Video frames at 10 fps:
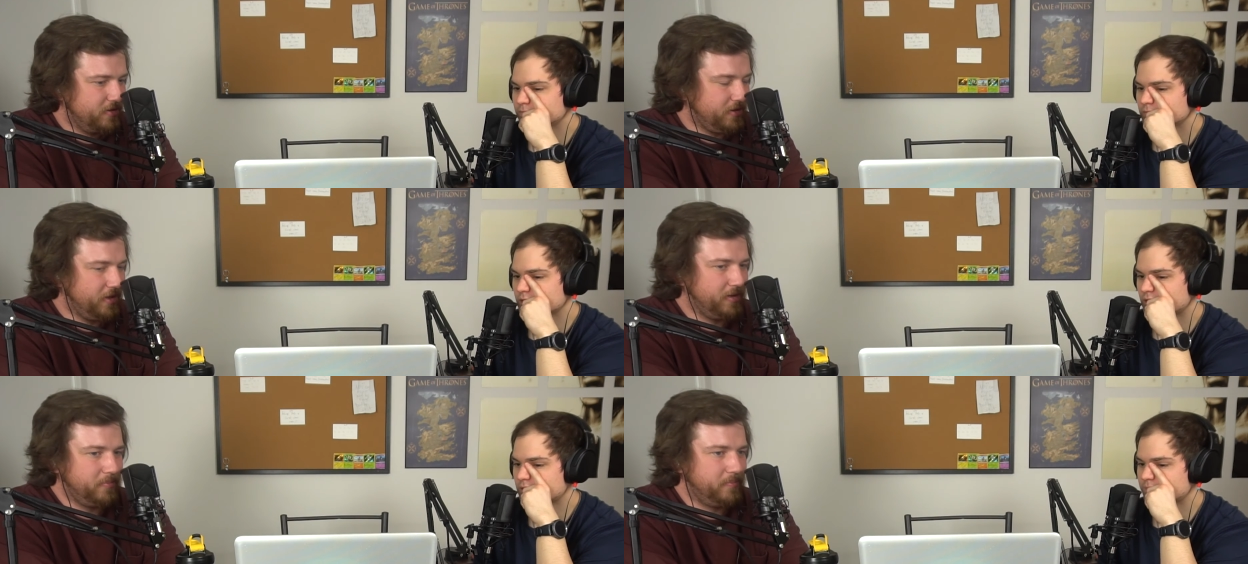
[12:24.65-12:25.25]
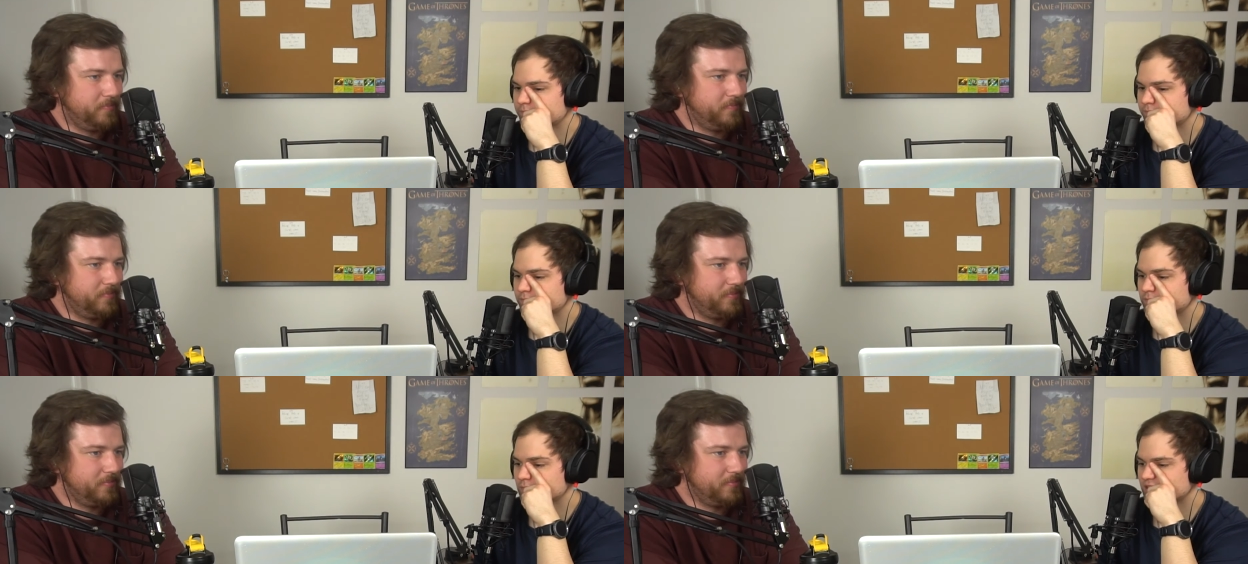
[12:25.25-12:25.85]
Speaker 1: Yeah. Um,
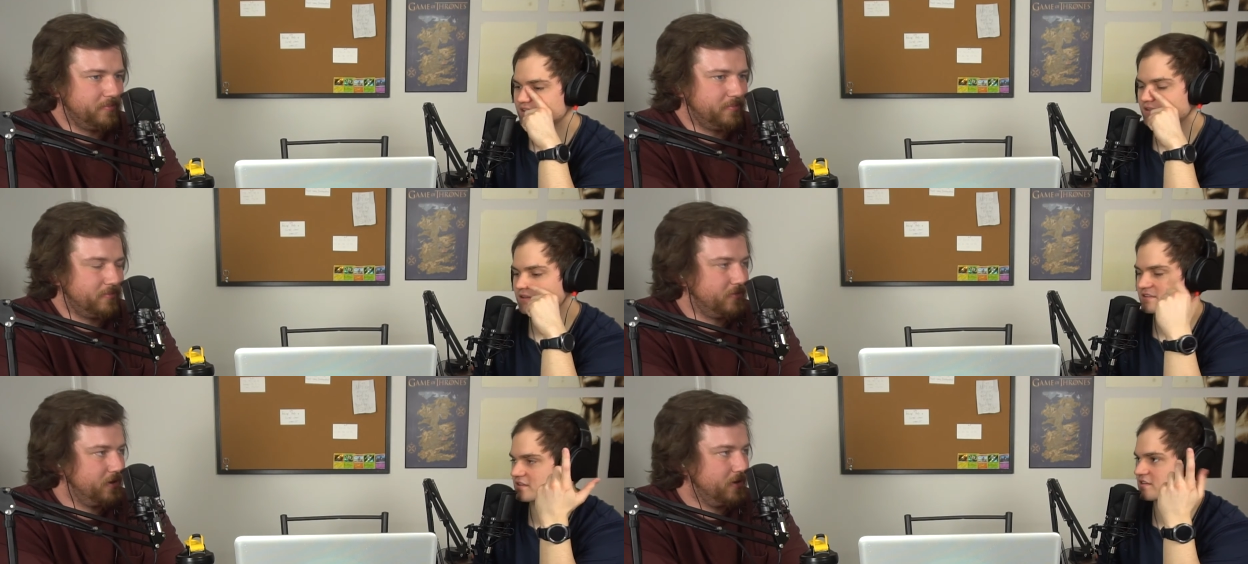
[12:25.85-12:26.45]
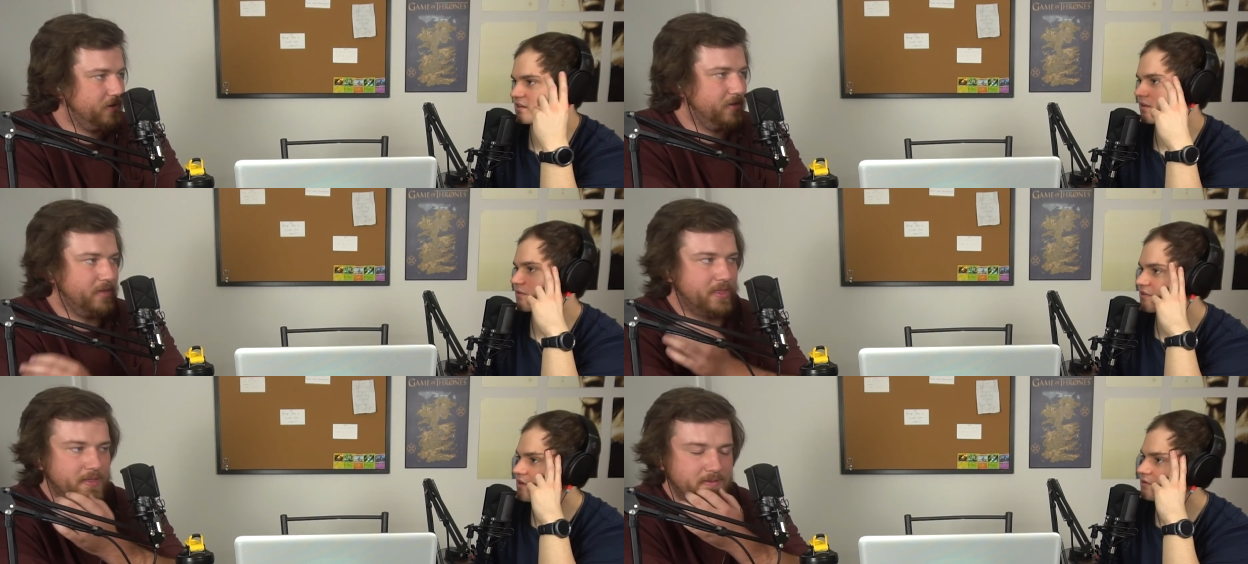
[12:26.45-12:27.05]
and this does hit it
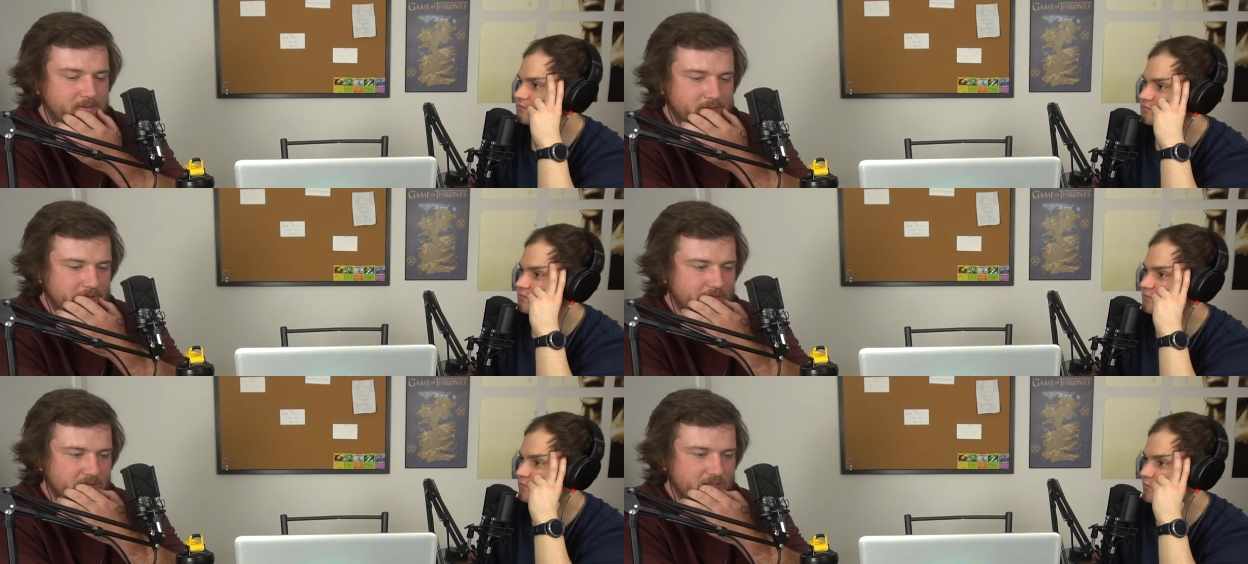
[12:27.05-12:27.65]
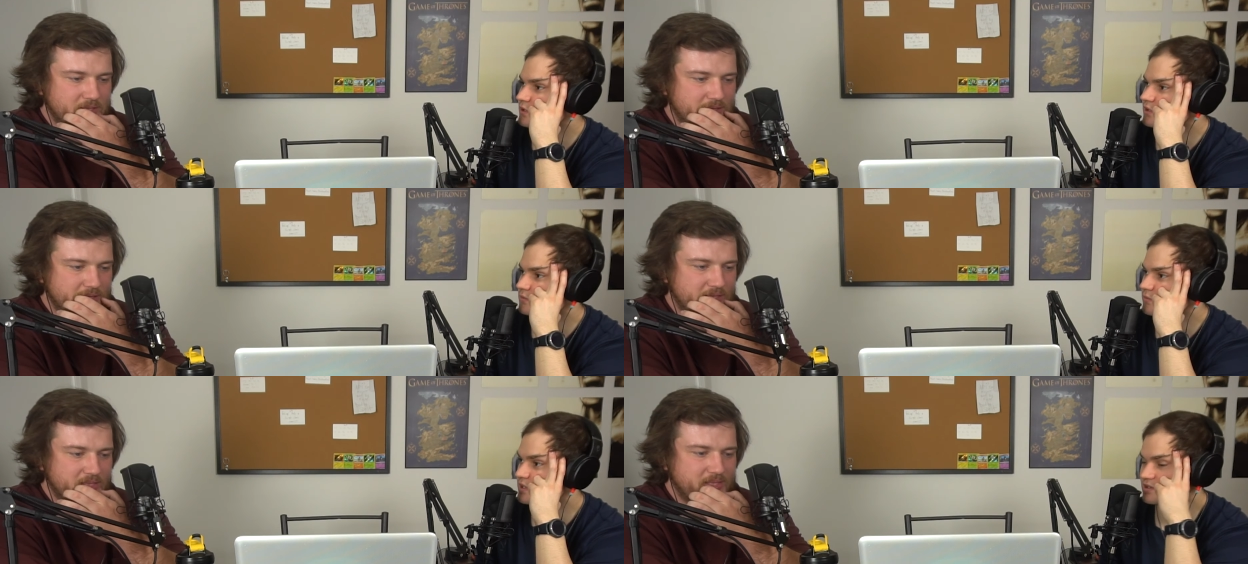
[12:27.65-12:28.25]
close to home,
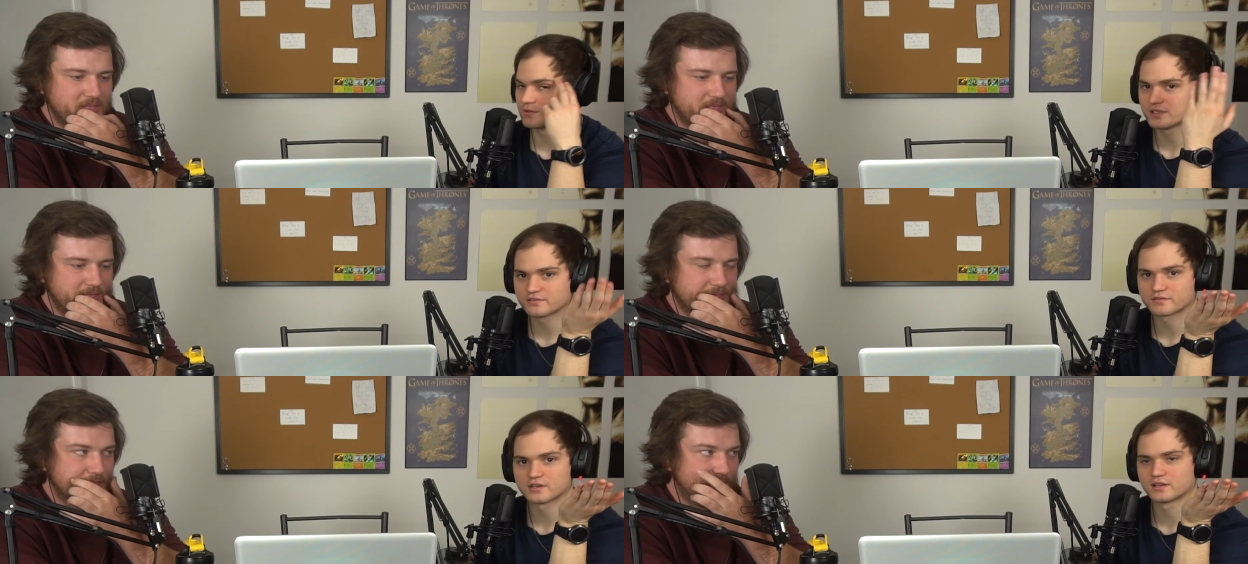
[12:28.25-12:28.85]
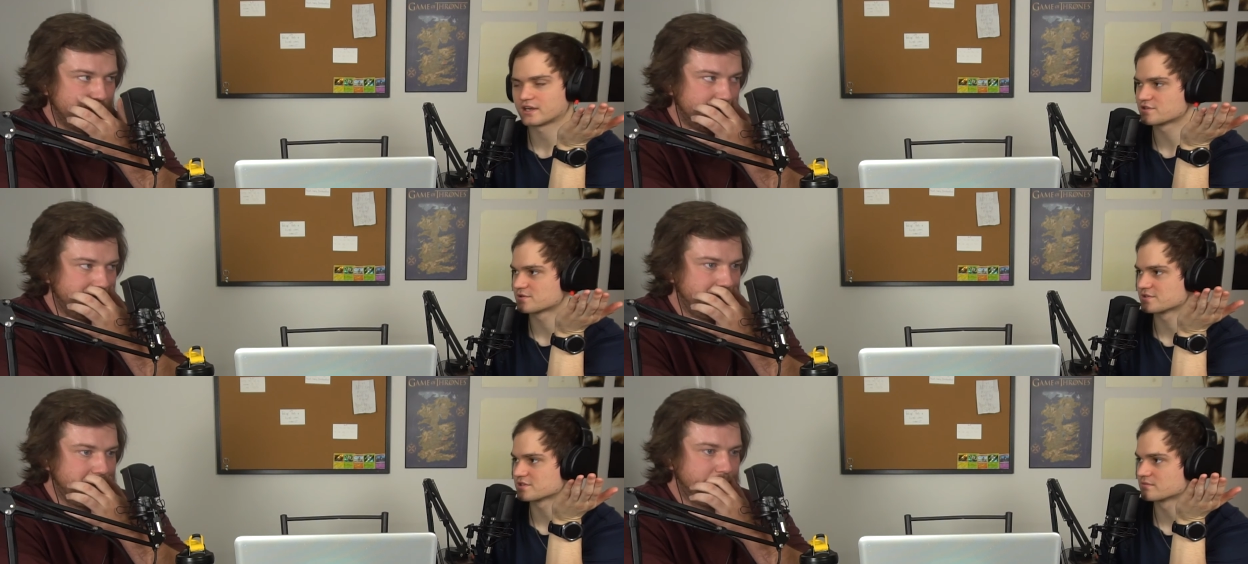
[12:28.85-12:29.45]
where we do live in Atlanta,
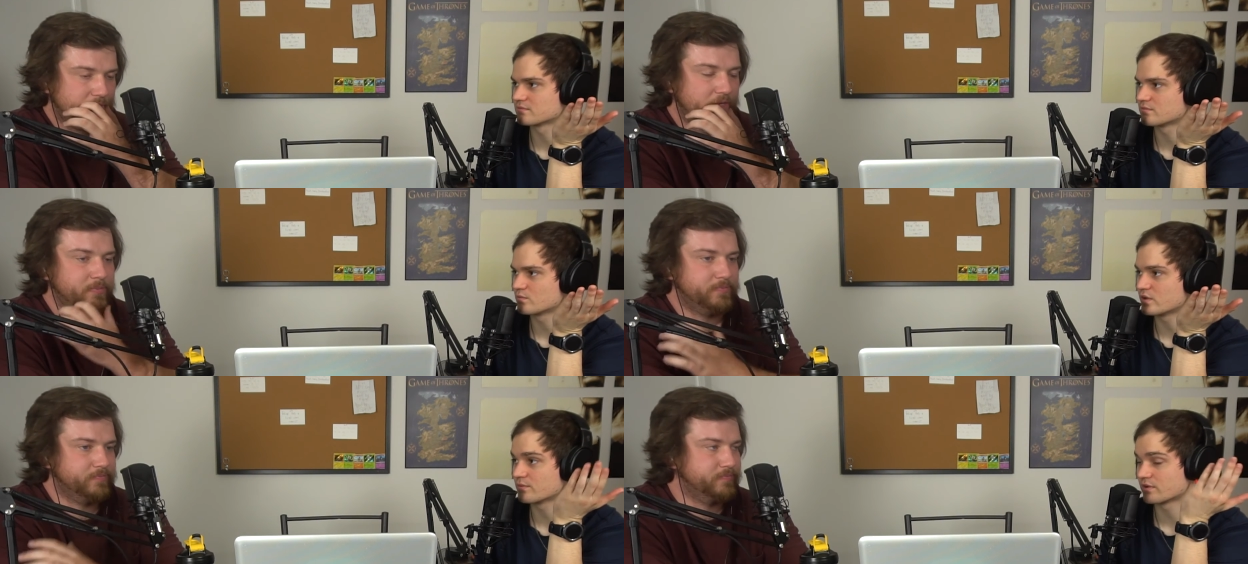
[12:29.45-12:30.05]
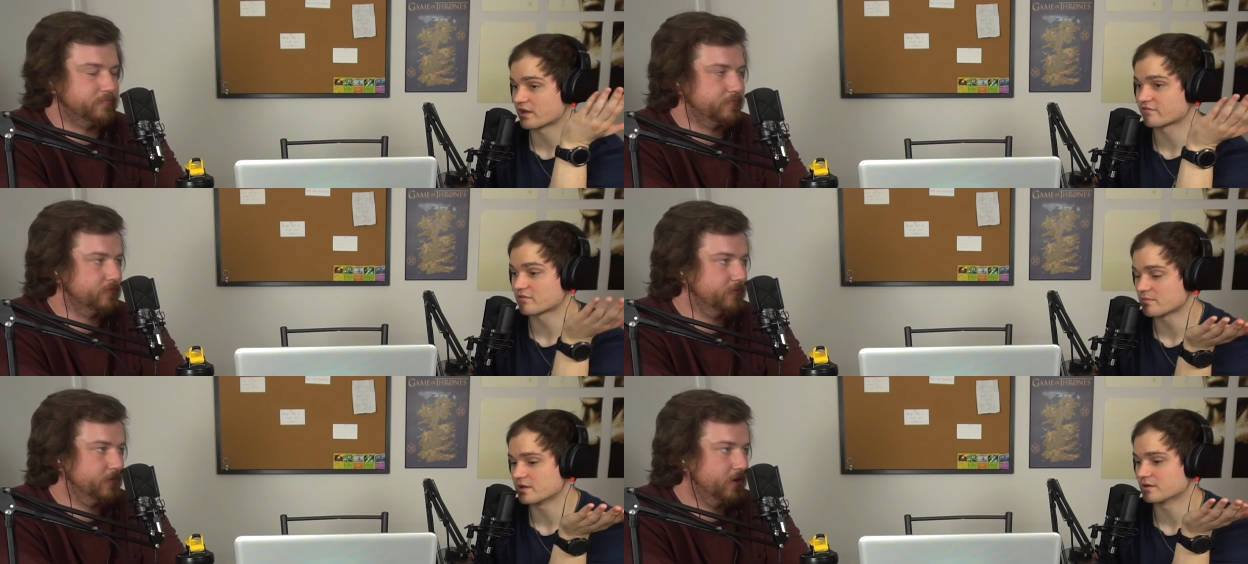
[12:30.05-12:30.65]
Georgia. Yeah. We we're not
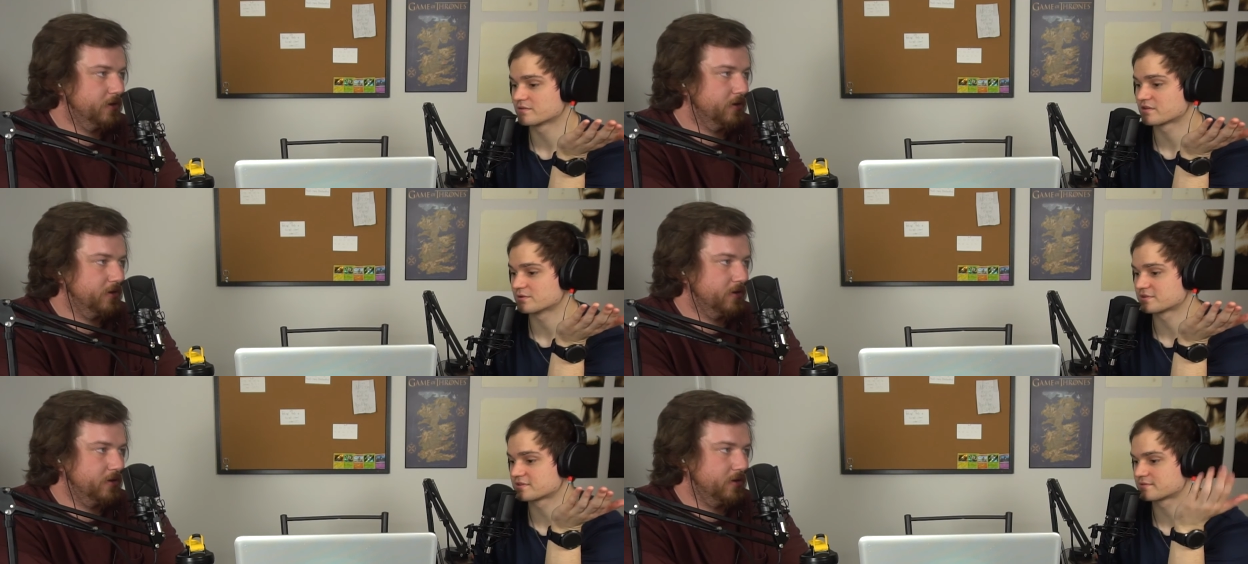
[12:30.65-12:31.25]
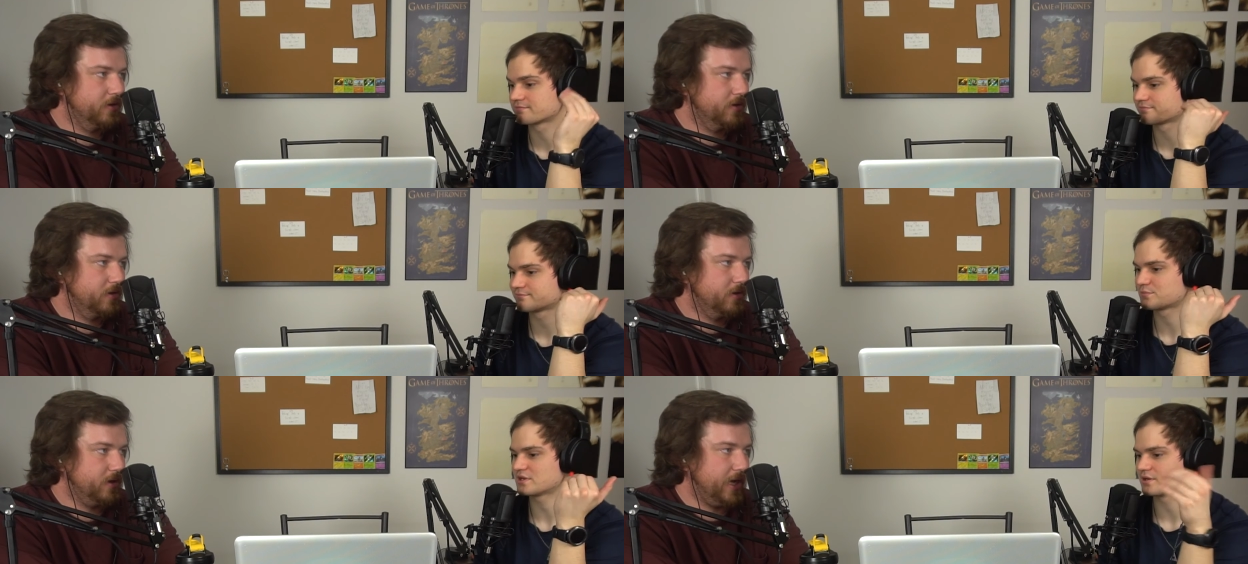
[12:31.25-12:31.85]
from here, so it's
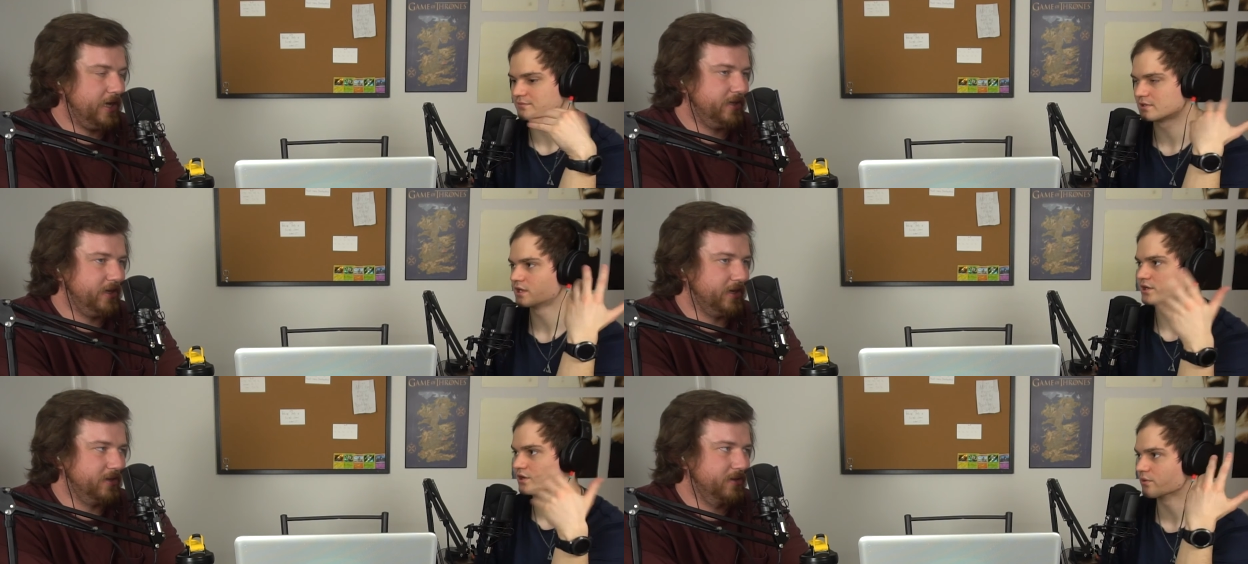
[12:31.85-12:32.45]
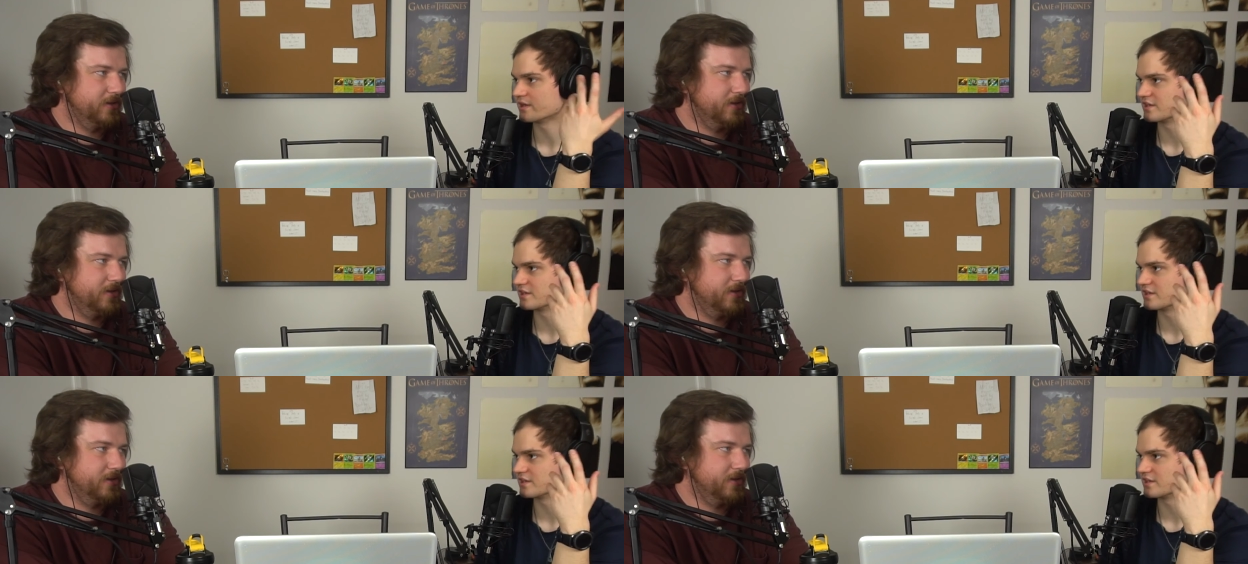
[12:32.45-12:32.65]
we don't yeah. know the